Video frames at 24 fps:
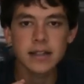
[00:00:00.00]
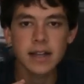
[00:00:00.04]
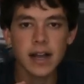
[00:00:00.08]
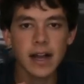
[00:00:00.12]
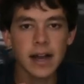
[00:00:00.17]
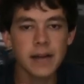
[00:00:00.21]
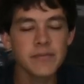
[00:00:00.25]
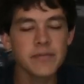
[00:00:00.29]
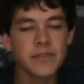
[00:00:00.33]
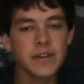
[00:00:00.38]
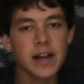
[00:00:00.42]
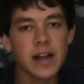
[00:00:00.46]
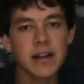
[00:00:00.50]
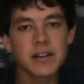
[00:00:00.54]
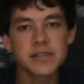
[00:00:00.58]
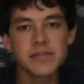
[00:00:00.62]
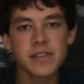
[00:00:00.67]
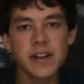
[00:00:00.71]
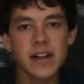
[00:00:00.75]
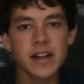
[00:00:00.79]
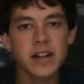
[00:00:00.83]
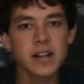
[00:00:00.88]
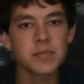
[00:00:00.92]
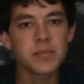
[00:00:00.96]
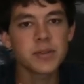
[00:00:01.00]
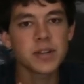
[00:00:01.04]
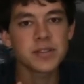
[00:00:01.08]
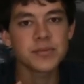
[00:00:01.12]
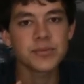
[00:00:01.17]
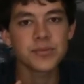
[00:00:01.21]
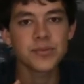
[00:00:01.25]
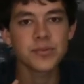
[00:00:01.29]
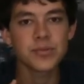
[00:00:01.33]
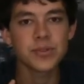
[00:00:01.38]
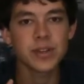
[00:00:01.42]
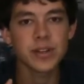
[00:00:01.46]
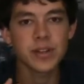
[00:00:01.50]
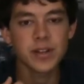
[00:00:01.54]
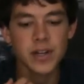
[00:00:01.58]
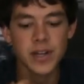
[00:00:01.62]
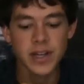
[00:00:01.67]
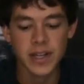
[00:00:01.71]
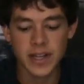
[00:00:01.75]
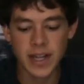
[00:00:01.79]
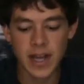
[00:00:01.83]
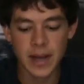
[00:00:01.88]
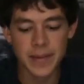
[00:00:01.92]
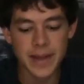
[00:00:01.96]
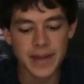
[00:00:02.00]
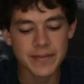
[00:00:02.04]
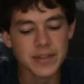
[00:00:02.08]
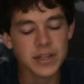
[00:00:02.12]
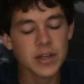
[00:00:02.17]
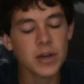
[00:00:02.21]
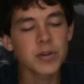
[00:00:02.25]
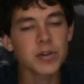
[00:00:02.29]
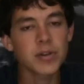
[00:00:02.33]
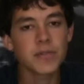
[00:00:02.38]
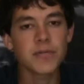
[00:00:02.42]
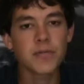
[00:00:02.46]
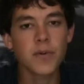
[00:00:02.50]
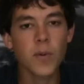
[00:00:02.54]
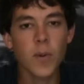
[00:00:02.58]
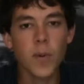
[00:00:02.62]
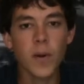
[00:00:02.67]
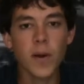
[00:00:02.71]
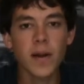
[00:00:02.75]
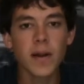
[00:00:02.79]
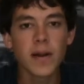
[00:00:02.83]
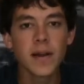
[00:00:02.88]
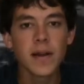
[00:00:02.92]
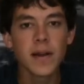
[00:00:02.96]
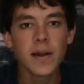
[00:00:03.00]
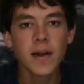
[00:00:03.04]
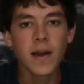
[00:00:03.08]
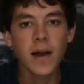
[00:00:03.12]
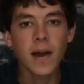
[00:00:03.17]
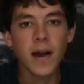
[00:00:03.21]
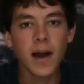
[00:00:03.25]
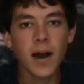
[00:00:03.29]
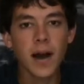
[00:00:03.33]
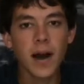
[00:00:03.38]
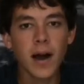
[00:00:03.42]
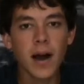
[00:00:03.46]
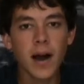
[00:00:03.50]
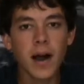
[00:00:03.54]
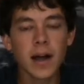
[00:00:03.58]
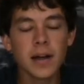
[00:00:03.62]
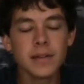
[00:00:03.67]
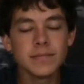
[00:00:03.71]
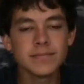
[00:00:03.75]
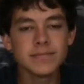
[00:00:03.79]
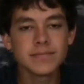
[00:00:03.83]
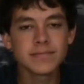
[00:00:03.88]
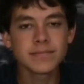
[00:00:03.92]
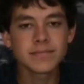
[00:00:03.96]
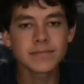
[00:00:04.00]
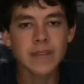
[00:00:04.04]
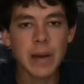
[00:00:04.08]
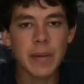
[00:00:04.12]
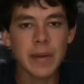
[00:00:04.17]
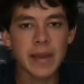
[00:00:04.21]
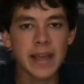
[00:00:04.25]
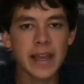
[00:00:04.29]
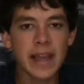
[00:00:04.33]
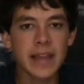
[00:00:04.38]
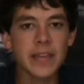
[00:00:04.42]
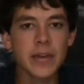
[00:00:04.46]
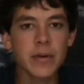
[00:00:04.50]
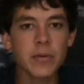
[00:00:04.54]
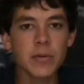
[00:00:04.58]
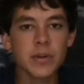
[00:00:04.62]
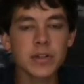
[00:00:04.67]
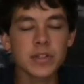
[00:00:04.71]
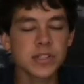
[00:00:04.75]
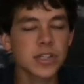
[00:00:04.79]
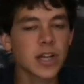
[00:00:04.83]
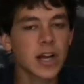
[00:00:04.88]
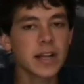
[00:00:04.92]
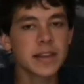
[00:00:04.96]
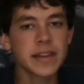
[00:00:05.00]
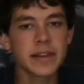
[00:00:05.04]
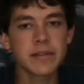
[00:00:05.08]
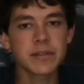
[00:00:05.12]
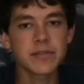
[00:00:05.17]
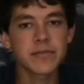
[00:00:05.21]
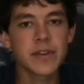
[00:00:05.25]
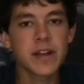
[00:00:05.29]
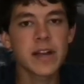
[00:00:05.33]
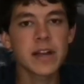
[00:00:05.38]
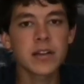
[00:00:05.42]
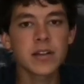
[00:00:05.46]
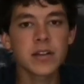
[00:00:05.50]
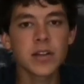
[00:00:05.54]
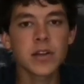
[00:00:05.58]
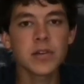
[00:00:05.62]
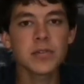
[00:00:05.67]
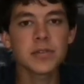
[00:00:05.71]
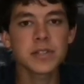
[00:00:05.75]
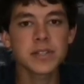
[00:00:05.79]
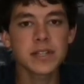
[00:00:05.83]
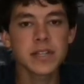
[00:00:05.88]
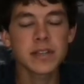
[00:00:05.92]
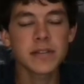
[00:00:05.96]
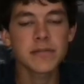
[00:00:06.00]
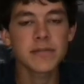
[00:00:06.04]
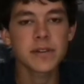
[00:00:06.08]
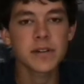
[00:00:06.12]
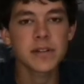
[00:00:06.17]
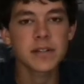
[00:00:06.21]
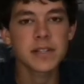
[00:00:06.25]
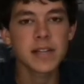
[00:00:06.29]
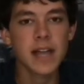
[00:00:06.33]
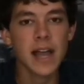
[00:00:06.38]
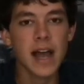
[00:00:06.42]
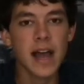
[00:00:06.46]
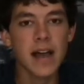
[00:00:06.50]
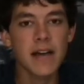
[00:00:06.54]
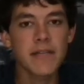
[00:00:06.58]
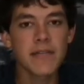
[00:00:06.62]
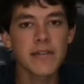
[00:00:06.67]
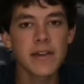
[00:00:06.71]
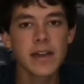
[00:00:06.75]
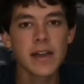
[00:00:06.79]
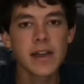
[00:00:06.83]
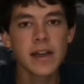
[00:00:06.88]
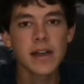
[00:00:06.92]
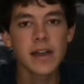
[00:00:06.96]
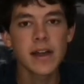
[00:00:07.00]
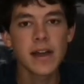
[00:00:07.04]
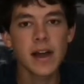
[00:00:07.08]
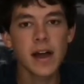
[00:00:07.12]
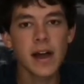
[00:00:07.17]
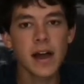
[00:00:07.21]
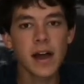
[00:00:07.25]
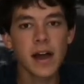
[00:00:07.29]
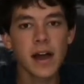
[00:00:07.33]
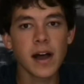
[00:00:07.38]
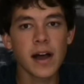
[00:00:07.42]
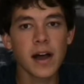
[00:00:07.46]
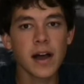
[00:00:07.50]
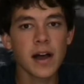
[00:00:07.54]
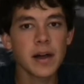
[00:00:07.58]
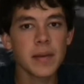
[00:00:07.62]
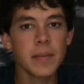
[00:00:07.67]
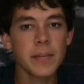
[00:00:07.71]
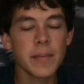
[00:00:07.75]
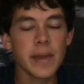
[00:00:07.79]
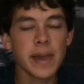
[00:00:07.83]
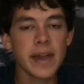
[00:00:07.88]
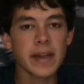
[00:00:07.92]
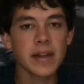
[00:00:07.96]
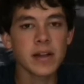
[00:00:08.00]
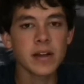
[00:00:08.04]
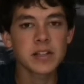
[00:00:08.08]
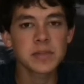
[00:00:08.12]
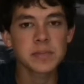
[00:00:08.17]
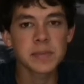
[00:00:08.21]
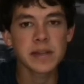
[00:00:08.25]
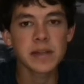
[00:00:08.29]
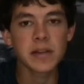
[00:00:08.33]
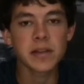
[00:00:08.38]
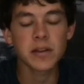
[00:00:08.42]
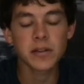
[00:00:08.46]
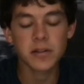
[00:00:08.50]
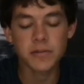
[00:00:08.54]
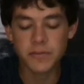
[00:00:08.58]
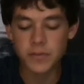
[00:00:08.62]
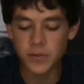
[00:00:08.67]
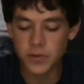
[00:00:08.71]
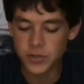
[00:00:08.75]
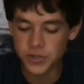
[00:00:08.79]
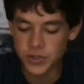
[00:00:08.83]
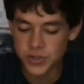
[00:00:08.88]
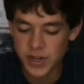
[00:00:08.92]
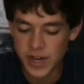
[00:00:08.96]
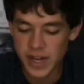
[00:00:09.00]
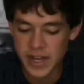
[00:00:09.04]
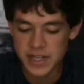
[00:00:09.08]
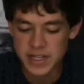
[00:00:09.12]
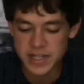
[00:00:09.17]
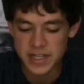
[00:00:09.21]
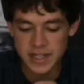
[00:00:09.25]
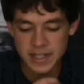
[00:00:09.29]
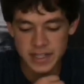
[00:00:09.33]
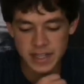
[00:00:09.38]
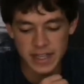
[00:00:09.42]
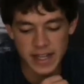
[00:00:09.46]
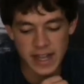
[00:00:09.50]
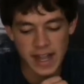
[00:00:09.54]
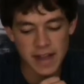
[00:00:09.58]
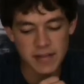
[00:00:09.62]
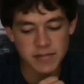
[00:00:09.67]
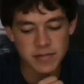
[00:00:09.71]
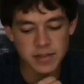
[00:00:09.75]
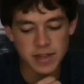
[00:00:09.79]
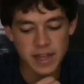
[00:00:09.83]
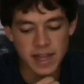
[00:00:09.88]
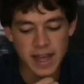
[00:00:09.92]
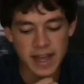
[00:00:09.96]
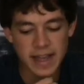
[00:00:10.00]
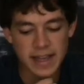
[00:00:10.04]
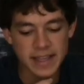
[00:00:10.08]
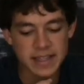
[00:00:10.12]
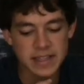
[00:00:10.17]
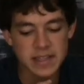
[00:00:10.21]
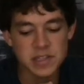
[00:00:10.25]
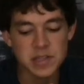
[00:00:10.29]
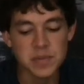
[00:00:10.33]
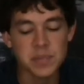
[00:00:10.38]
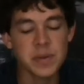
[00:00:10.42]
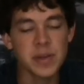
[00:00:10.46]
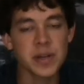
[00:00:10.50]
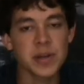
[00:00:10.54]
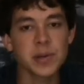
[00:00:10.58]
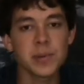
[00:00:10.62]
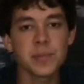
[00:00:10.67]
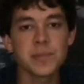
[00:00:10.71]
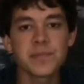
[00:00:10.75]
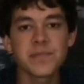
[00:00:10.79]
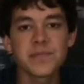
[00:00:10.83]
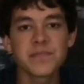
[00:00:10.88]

I was very unimpressed with Julian Green. I'm going to have to go with a 4. He had the one shot that was very close in the first half. Made Ospina go to full stretch, and then after that, he disappeared.